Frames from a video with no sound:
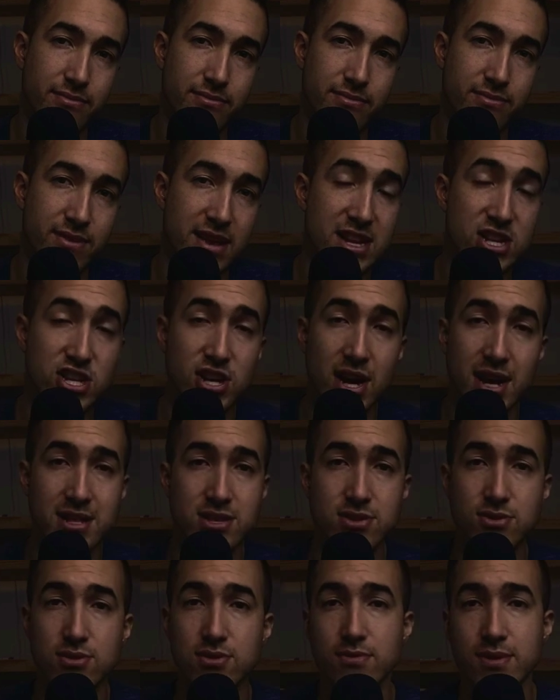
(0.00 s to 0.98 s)
it
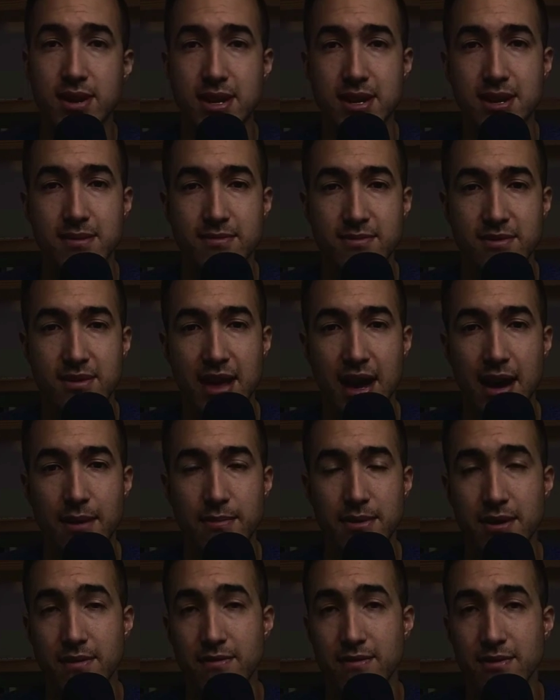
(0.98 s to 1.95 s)
shines through when it comes to that.
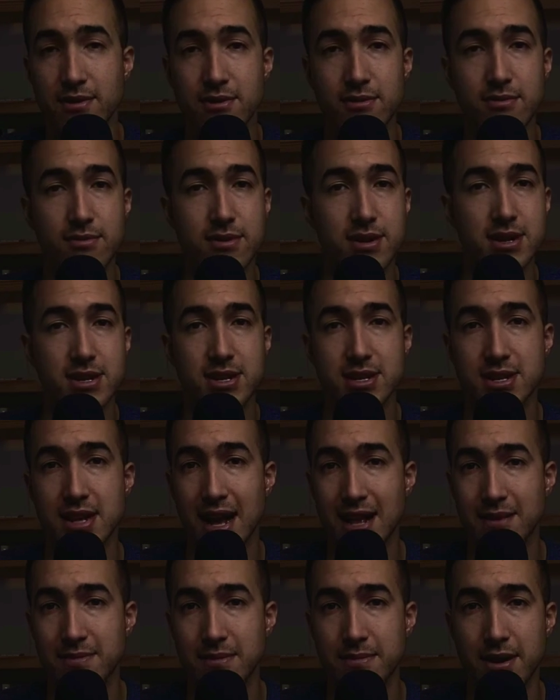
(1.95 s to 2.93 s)
But if you were to just
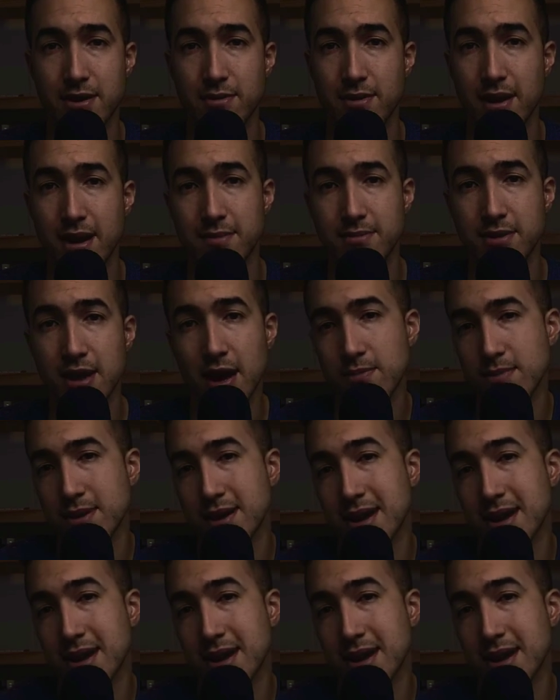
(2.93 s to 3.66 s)
ask me about a random topic,